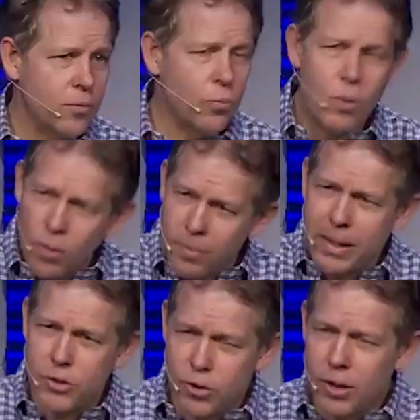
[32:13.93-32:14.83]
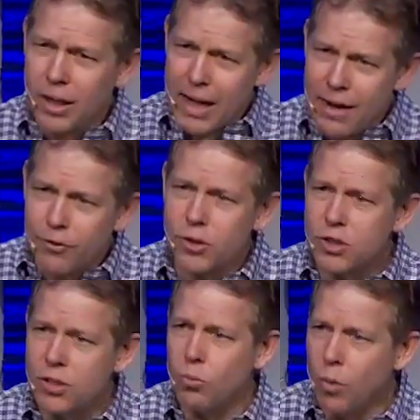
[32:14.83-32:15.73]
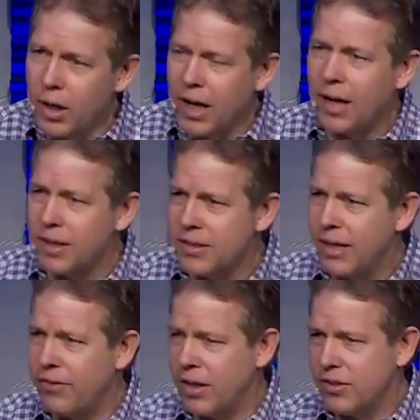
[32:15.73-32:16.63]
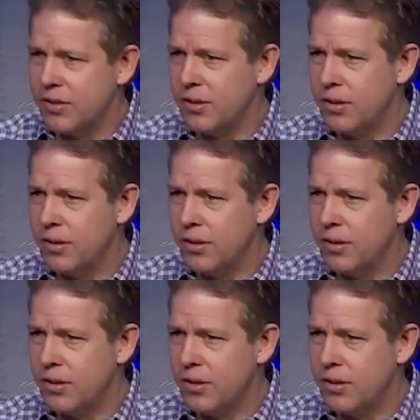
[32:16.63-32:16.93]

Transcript: we want to make sure and leverage what God has given us